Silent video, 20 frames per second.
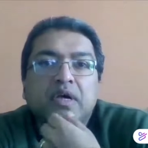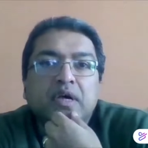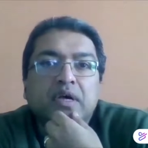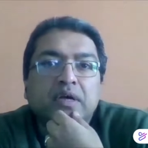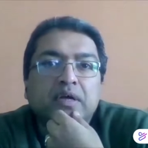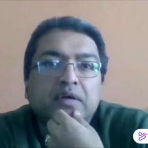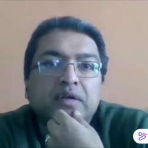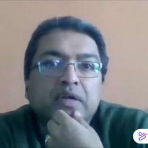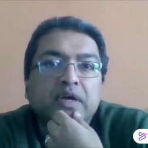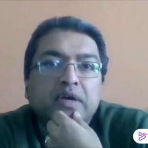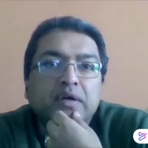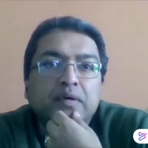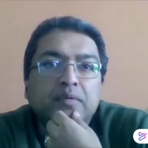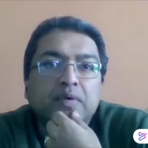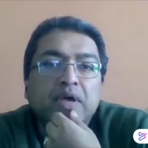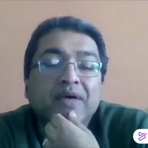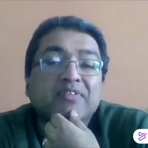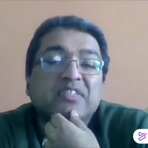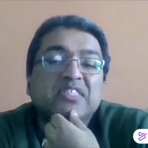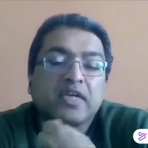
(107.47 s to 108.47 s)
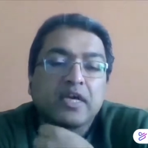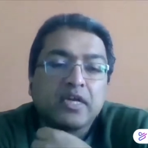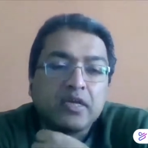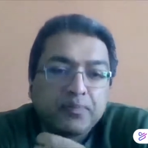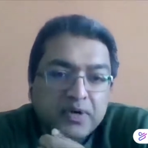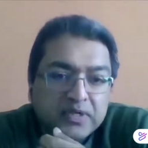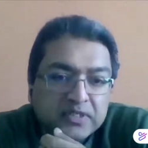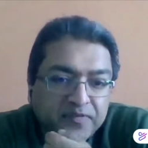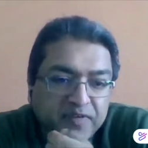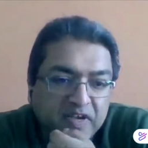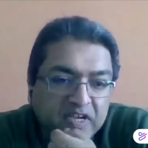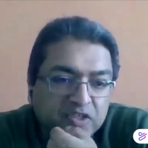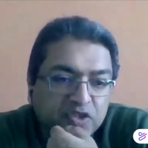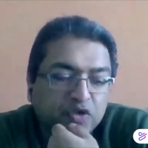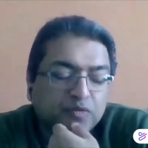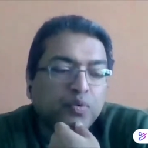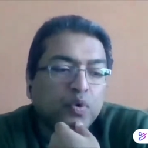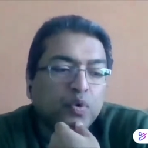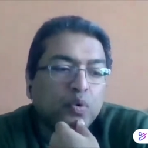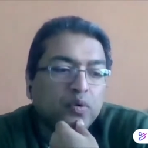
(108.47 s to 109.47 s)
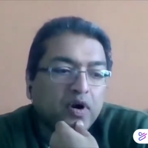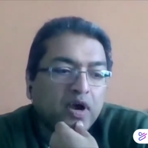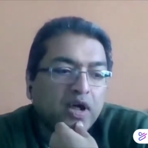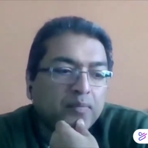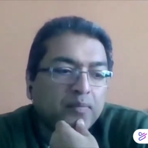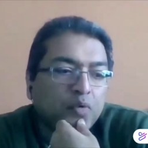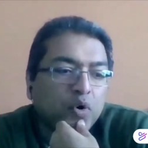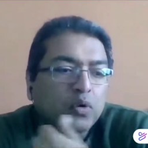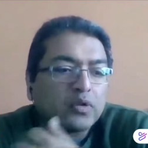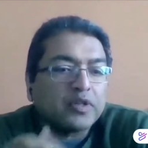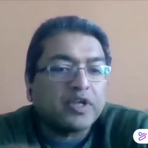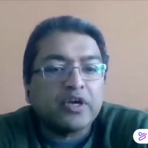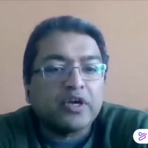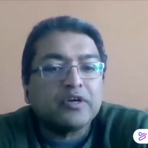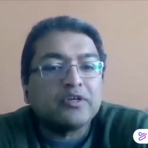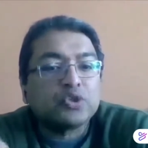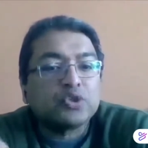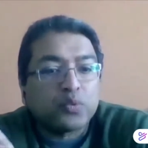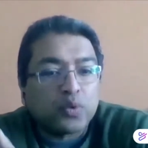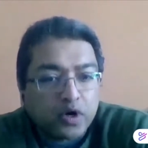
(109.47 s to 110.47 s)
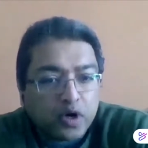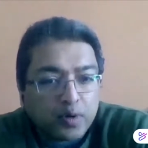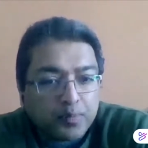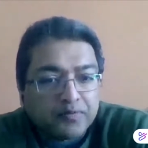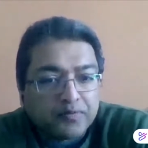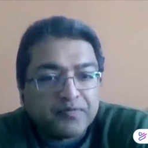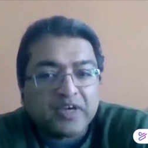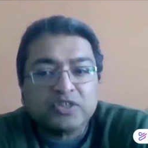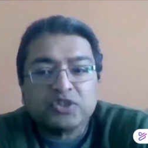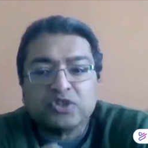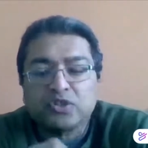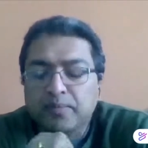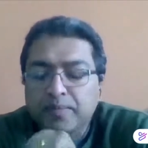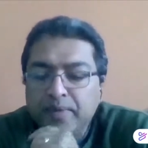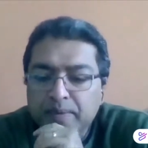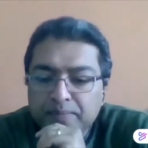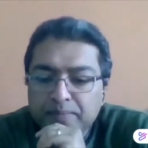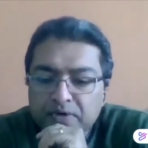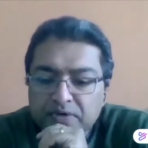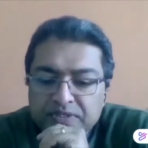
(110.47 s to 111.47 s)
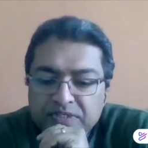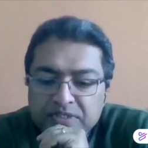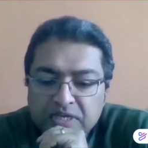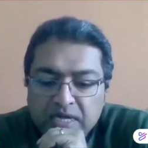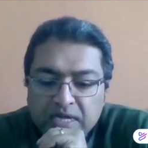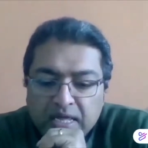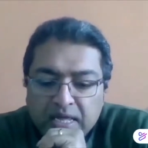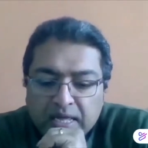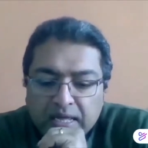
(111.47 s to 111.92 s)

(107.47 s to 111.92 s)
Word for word: and uh, we have a site preservation program all geared toward our professional members.